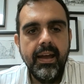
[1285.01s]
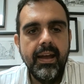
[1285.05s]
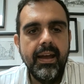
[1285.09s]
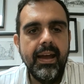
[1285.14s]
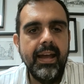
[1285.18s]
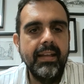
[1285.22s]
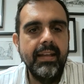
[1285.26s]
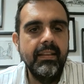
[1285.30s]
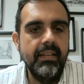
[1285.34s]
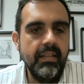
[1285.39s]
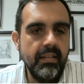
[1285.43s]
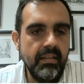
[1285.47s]

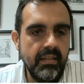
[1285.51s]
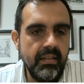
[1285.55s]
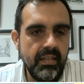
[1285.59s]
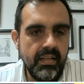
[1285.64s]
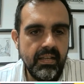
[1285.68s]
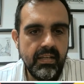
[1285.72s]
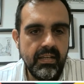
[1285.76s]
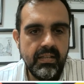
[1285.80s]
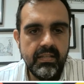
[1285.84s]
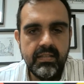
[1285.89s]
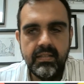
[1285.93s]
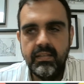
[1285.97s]
I did
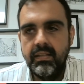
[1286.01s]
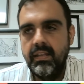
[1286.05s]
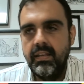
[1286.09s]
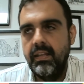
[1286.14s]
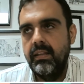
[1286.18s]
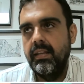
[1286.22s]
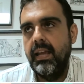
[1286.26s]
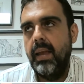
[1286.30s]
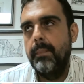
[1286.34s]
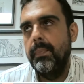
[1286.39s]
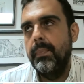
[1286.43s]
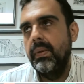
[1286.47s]
this, it
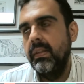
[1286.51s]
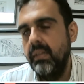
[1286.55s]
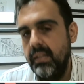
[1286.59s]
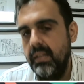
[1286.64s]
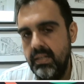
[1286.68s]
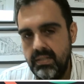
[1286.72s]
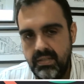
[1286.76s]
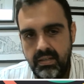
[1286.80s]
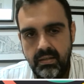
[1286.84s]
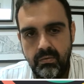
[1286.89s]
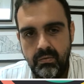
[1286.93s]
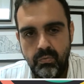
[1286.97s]
happened
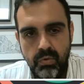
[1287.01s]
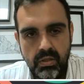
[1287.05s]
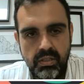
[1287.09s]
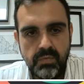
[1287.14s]
this in one